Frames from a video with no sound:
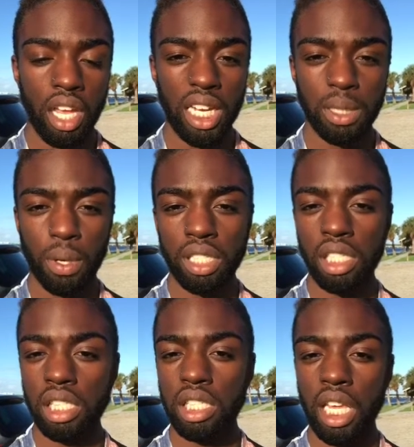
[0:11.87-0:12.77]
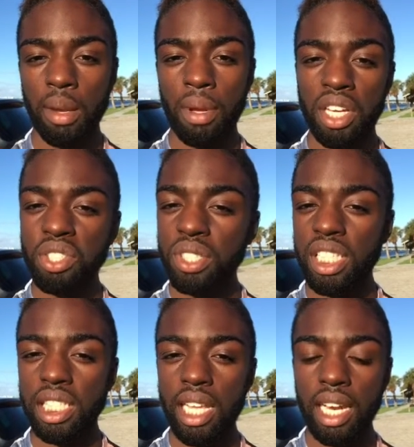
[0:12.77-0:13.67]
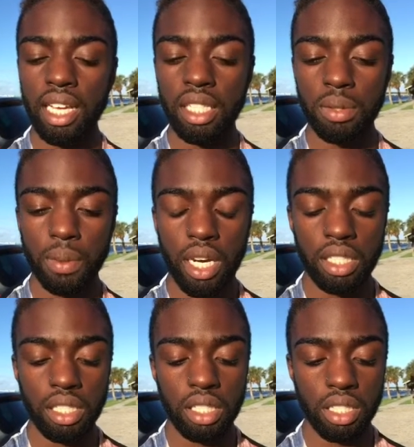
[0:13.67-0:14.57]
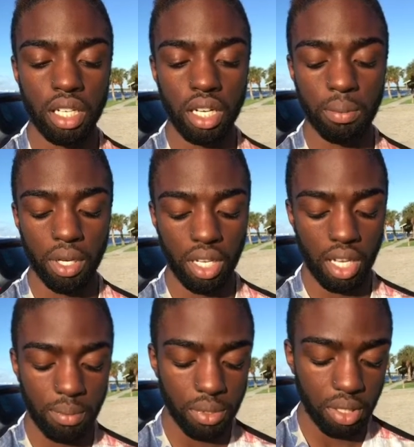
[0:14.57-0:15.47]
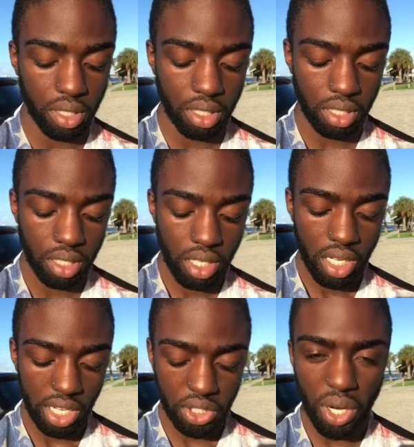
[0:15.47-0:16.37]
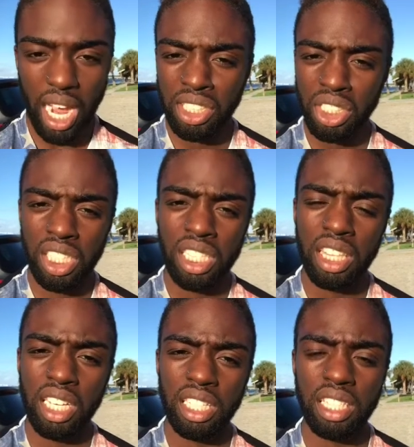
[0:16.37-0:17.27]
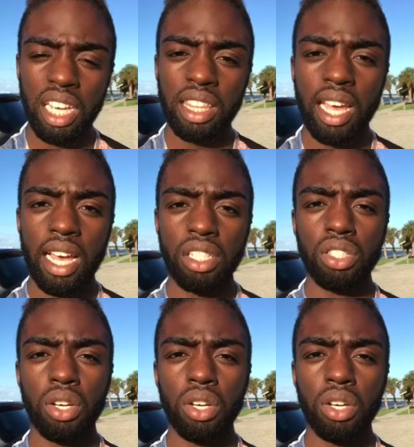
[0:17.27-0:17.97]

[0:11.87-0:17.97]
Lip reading: expressing the same interests that I expressed when it came to attraction and things like that.